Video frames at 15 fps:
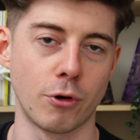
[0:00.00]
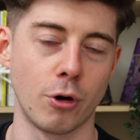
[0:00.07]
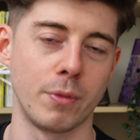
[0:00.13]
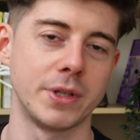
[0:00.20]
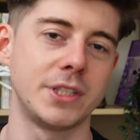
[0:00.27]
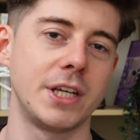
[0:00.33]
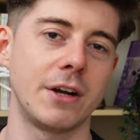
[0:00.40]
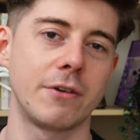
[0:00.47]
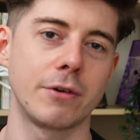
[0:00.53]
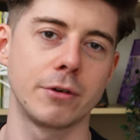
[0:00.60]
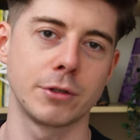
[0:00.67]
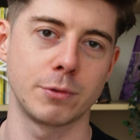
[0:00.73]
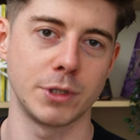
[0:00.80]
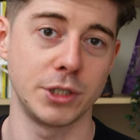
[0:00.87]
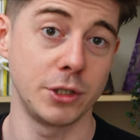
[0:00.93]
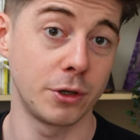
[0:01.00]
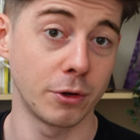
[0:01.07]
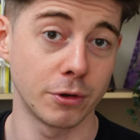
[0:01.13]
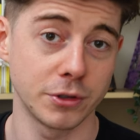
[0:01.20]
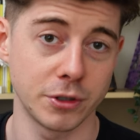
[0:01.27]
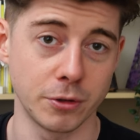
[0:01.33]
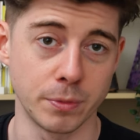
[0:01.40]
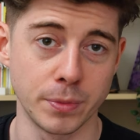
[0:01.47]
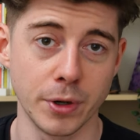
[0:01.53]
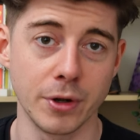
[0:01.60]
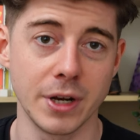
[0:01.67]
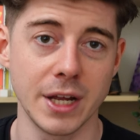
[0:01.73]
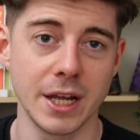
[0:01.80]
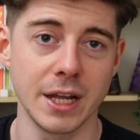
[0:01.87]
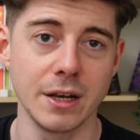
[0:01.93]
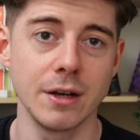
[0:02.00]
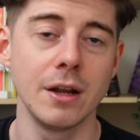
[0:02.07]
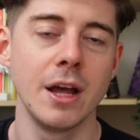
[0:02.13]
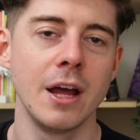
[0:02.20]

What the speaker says: raw materials which you could also put in.